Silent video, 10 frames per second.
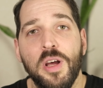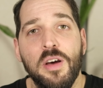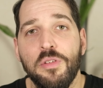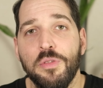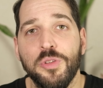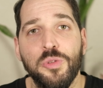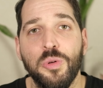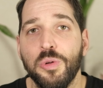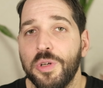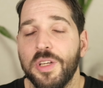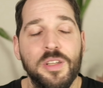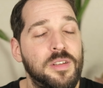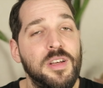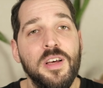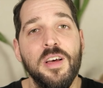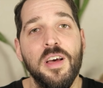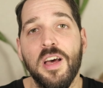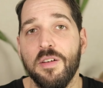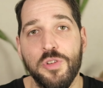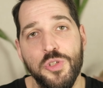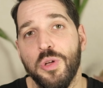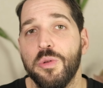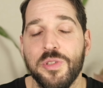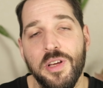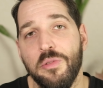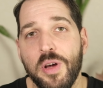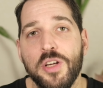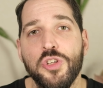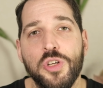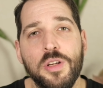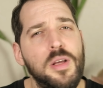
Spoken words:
everyone to look in Eversolo's direction.